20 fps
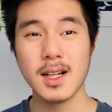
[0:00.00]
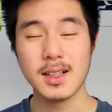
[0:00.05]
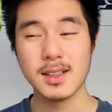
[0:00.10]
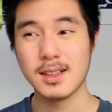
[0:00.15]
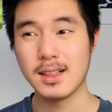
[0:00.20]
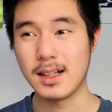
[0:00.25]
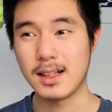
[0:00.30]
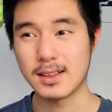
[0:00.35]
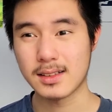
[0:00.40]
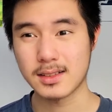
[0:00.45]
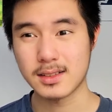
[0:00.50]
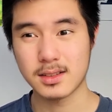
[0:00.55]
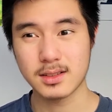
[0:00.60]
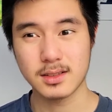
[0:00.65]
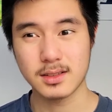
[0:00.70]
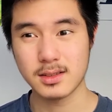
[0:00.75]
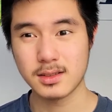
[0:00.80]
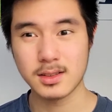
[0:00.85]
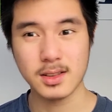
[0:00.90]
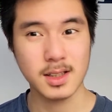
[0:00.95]
not
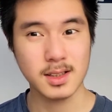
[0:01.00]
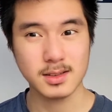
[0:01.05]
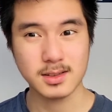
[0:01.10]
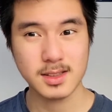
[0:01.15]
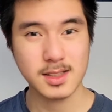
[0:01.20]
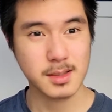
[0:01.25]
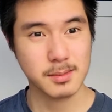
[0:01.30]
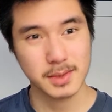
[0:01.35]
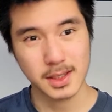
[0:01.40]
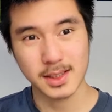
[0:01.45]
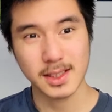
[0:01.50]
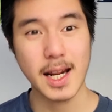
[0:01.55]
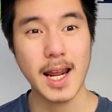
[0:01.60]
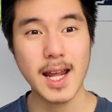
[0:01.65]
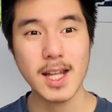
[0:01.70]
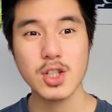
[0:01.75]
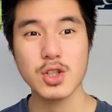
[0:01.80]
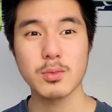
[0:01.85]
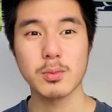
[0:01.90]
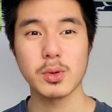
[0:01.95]
something
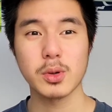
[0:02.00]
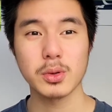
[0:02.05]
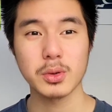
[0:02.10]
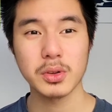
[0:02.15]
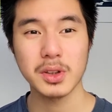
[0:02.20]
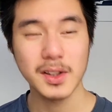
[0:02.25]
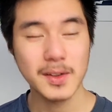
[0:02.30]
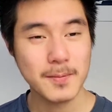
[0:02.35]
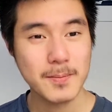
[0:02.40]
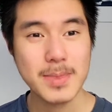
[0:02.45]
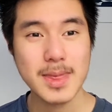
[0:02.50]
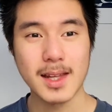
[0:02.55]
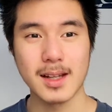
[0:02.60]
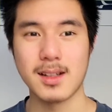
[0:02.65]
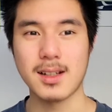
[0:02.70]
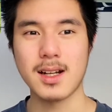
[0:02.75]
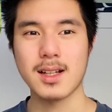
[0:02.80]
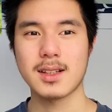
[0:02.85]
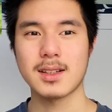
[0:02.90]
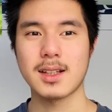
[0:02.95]
tangible,
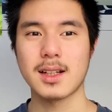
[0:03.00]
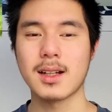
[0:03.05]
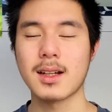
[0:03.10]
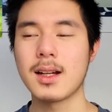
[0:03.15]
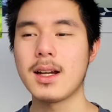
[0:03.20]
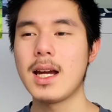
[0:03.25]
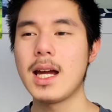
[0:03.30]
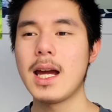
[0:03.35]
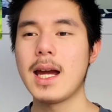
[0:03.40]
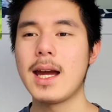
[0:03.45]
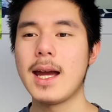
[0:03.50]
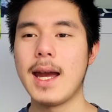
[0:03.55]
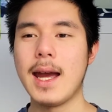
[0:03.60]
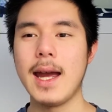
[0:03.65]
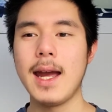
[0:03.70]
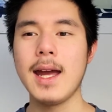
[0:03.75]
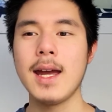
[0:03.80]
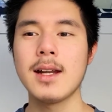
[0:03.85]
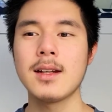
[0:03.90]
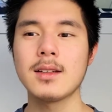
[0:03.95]
nothing.
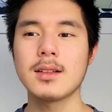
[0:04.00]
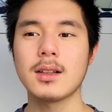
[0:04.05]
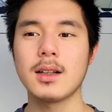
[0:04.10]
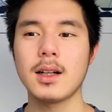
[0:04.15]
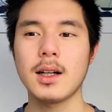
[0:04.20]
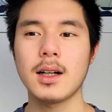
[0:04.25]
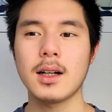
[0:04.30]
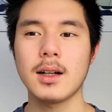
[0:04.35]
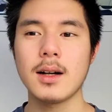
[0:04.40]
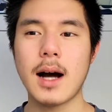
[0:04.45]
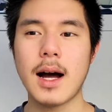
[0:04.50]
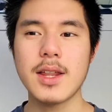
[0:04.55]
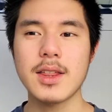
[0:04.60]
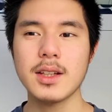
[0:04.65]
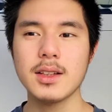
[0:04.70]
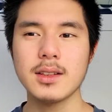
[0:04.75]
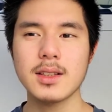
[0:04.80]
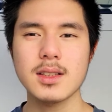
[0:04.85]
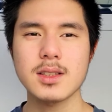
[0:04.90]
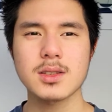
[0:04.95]
And I
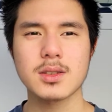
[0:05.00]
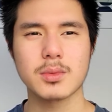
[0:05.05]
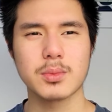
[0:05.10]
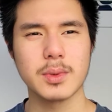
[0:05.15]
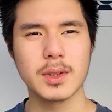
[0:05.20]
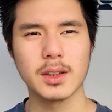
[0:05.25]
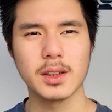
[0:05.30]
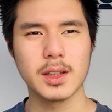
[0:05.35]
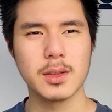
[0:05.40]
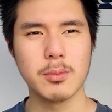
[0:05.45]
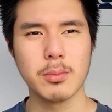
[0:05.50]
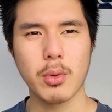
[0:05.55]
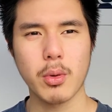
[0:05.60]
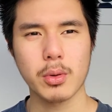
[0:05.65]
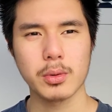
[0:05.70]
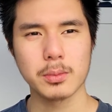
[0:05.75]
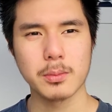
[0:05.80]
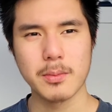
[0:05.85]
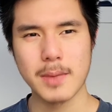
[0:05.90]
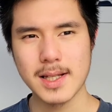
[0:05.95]
think this is a really
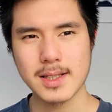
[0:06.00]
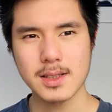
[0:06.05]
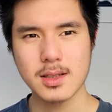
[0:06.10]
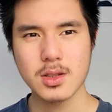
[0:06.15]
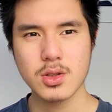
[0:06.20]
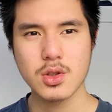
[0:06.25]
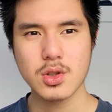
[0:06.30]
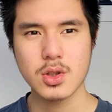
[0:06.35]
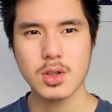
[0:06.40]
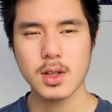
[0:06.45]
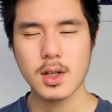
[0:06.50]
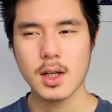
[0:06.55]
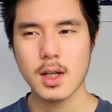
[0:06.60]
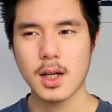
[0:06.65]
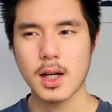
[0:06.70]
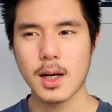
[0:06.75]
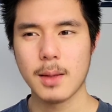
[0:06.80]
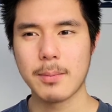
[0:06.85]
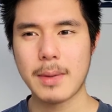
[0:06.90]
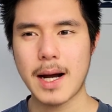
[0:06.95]
important message
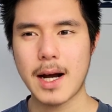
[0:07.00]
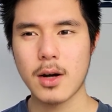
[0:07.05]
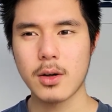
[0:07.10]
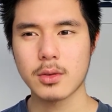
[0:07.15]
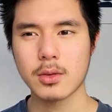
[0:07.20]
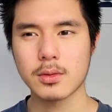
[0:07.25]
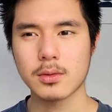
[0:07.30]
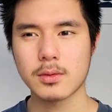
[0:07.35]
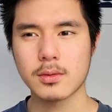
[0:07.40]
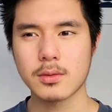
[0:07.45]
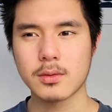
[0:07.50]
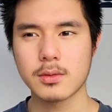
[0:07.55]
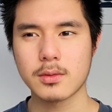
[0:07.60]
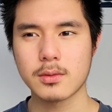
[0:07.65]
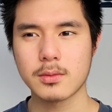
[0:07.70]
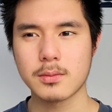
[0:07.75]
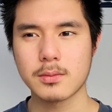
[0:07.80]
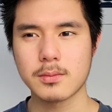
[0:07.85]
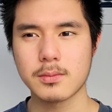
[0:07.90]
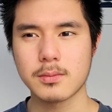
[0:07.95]
about
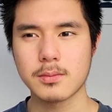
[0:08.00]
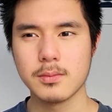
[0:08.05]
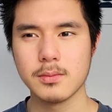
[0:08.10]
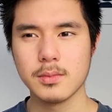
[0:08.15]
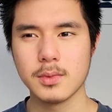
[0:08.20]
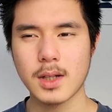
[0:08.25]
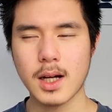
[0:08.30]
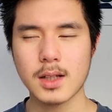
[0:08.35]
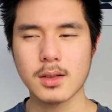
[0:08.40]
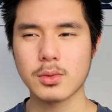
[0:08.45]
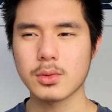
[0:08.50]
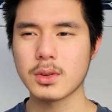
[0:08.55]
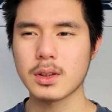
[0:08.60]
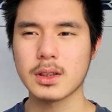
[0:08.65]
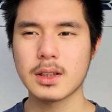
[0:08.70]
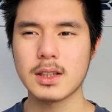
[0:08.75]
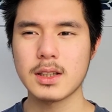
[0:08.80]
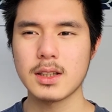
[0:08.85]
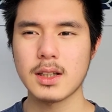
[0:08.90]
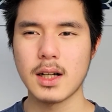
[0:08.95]
not
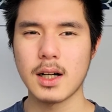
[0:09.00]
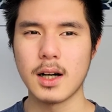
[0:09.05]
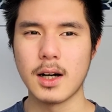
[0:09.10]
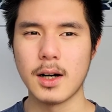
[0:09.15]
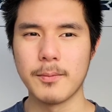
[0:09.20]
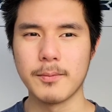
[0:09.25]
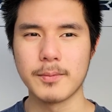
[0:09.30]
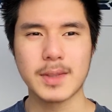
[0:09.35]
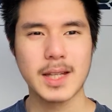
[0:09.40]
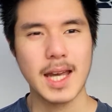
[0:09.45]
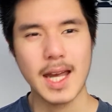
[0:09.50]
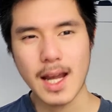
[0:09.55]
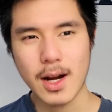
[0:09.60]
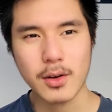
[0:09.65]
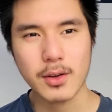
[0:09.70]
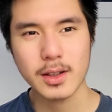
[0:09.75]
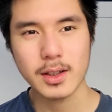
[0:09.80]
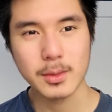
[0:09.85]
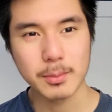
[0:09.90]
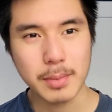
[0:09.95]
only
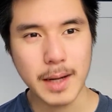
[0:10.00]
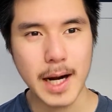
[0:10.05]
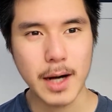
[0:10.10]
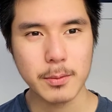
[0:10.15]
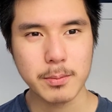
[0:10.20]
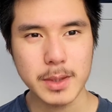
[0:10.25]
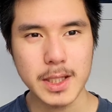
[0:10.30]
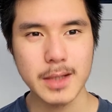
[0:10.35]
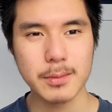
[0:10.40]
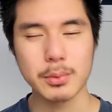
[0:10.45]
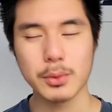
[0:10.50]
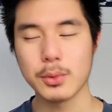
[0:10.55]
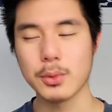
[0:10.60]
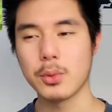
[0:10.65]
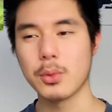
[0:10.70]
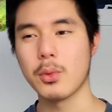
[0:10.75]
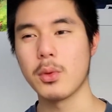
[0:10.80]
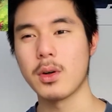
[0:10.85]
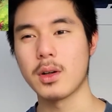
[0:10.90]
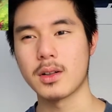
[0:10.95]
caring about people
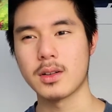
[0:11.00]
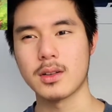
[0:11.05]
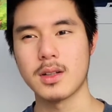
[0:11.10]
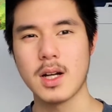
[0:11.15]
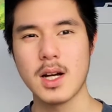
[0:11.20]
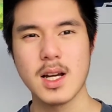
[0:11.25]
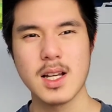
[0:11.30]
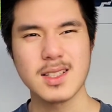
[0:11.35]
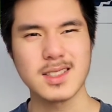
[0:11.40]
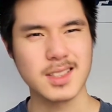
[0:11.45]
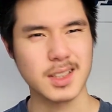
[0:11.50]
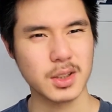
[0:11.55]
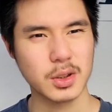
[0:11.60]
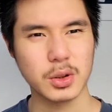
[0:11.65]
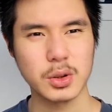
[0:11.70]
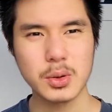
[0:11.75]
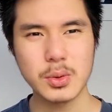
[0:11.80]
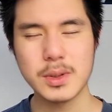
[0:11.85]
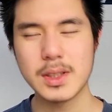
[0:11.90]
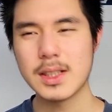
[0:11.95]
who are
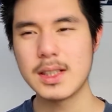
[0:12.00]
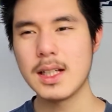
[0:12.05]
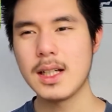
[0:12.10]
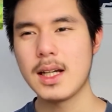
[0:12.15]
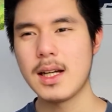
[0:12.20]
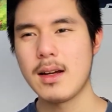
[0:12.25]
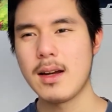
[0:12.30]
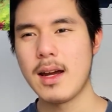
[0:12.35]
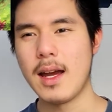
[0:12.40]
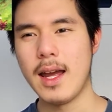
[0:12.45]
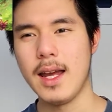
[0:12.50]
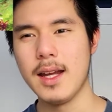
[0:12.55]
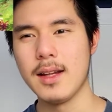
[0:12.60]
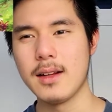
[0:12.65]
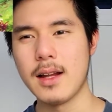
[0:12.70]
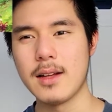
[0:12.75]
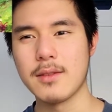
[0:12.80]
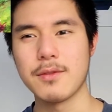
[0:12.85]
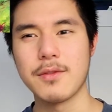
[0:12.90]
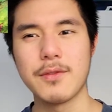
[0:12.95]
secluded
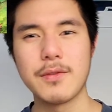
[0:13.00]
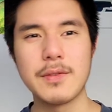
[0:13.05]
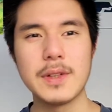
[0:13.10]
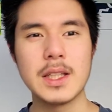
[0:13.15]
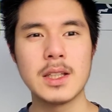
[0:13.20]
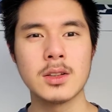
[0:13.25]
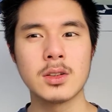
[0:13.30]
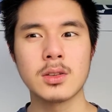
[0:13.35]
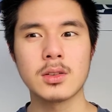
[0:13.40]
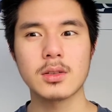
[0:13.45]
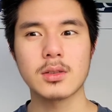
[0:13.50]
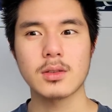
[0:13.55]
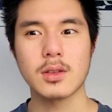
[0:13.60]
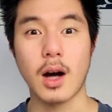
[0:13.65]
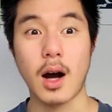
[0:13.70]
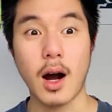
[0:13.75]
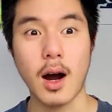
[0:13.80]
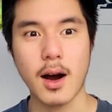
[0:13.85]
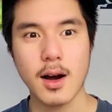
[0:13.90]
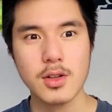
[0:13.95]
and feel
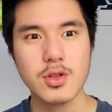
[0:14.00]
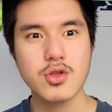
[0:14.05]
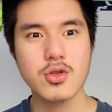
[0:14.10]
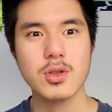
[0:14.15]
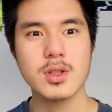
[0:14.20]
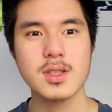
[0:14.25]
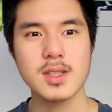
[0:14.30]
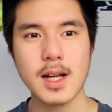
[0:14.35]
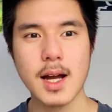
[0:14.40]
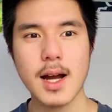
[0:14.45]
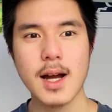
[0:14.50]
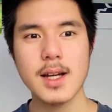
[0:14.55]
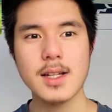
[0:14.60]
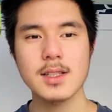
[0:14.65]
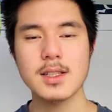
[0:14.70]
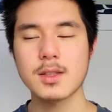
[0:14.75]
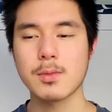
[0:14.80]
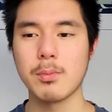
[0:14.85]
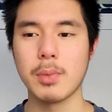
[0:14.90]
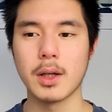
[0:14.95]

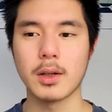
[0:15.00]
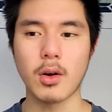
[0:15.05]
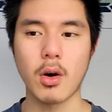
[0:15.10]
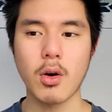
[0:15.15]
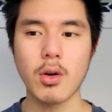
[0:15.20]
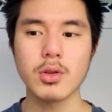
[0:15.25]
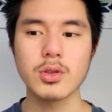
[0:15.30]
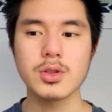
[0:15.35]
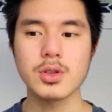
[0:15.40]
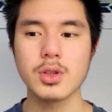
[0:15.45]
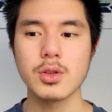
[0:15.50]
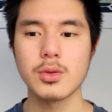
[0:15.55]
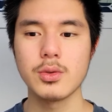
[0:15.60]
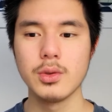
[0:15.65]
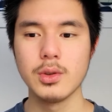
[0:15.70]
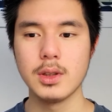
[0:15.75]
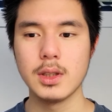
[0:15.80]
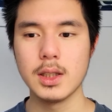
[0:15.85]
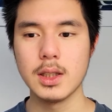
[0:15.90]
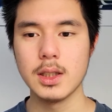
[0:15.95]
ostracized, but
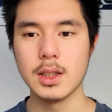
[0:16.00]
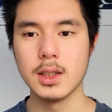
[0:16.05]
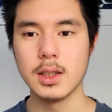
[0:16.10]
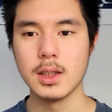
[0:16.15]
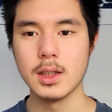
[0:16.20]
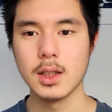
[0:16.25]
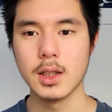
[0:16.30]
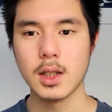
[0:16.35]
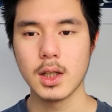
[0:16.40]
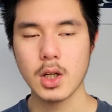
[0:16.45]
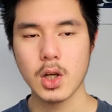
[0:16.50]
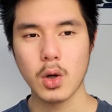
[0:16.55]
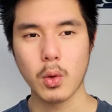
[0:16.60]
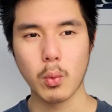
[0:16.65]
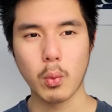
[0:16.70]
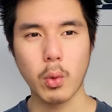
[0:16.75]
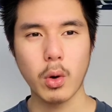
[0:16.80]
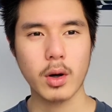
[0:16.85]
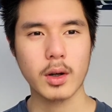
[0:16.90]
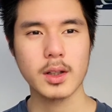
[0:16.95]
also the
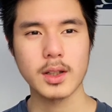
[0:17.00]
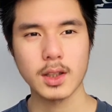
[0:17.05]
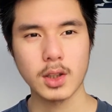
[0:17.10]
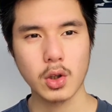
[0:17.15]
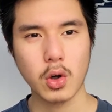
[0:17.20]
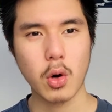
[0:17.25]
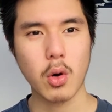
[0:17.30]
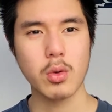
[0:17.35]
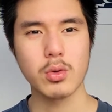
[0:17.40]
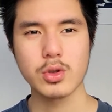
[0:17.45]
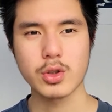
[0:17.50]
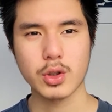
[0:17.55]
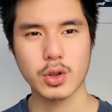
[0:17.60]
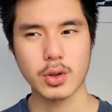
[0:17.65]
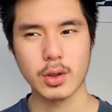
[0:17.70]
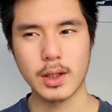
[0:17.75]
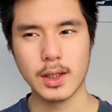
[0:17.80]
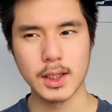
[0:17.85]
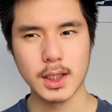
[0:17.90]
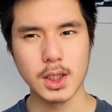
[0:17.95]
working
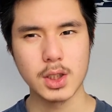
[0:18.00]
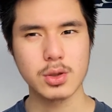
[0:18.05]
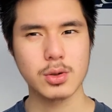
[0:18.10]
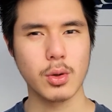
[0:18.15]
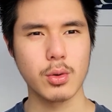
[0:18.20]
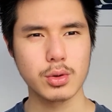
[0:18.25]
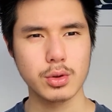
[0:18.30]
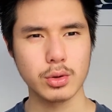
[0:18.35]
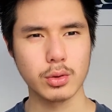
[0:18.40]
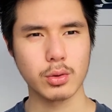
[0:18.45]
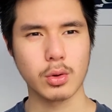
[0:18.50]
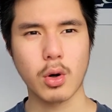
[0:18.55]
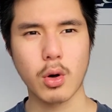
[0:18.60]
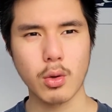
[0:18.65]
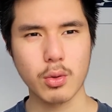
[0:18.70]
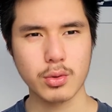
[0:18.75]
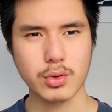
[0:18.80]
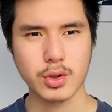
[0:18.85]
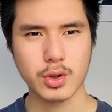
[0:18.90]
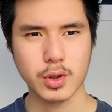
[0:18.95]
culture and the social
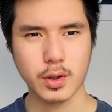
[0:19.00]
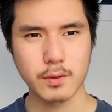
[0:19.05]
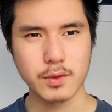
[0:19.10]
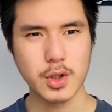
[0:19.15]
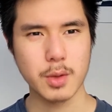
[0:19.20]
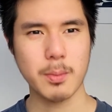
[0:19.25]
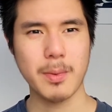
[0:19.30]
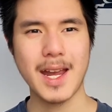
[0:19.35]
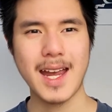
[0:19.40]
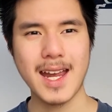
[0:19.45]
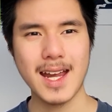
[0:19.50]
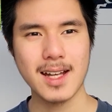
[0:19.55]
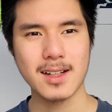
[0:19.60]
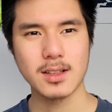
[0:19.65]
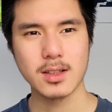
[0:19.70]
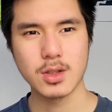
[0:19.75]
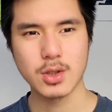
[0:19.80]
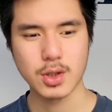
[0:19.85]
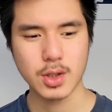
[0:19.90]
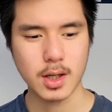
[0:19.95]
culture of Japan
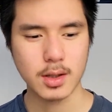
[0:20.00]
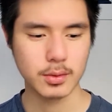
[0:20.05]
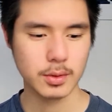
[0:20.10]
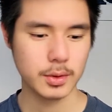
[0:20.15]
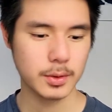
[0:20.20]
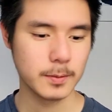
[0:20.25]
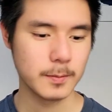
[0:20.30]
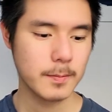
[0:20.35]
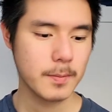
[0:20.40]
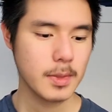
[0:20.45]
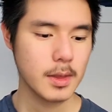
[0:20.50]
in general.